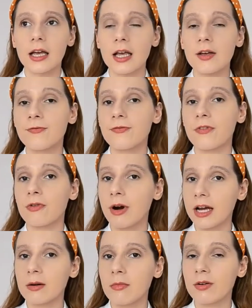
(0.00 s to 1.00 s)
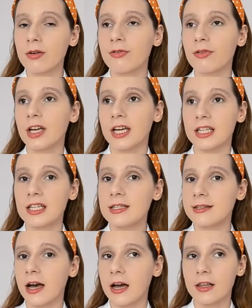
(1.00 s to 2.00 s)
if Ryan Murphy and
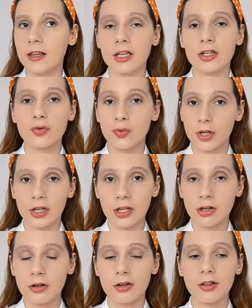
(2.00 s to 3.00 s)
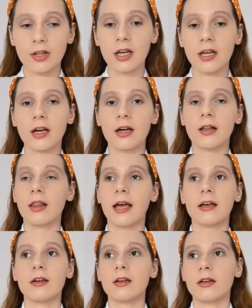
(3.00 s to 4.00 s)
this style is really your thing,
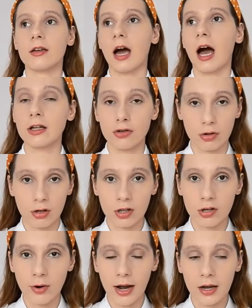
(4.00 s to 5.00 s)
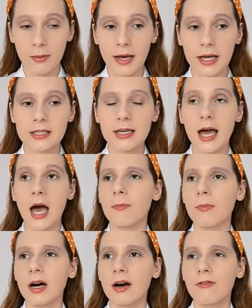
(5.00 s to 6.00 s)
like, I totally recommend.
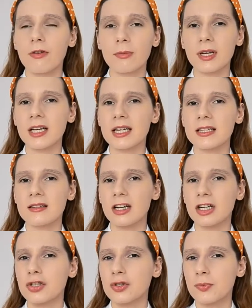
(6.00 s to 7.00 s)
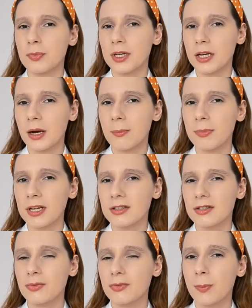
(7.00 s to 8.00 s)
But for me, it's starting to be a
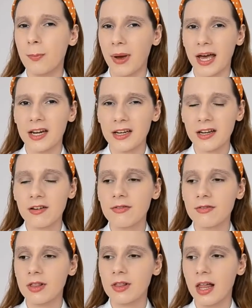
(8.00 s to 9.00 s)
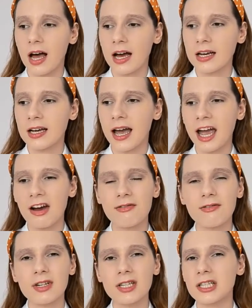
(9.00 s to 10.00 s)
bit repetitive. Like,
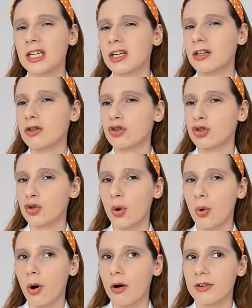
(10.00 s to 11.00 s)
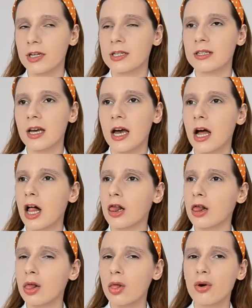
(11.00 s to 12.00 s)
every single show of his
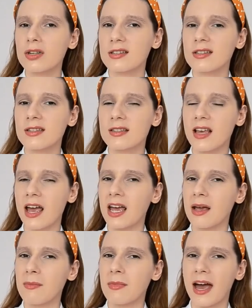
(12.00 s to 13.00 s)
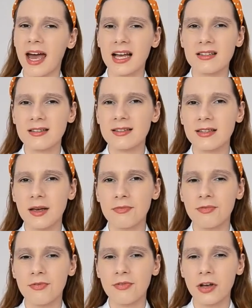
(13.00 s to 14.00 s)
looks the same, has the same
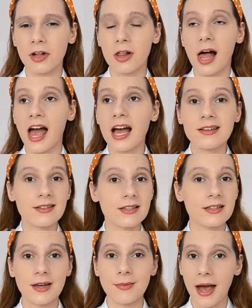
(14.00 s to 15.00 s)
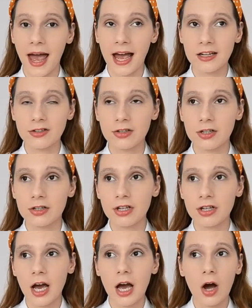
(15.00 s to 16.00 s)
feel, has the same actors,
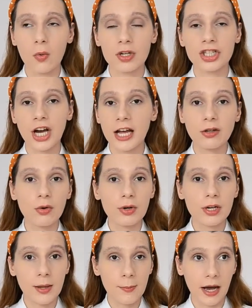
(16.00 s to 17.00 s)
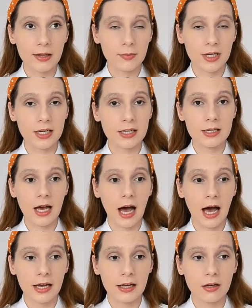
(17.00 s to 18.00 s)
which I don't really mind because
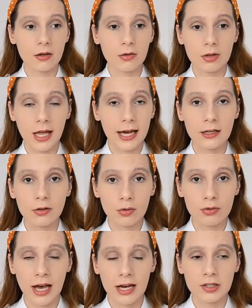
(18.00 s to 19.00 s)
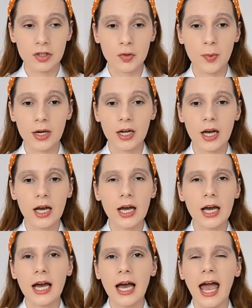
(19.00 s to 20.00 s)
I like those actors, but
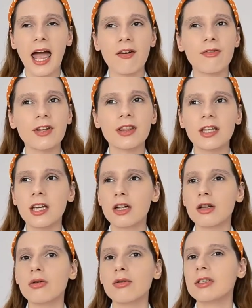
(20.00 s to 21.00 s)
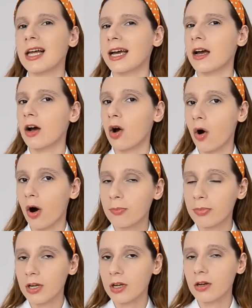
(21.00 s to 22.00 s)
everything looks like a
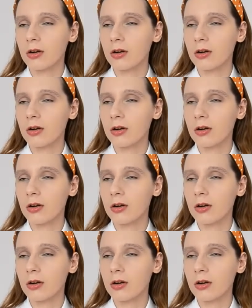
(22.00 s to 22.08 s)
copy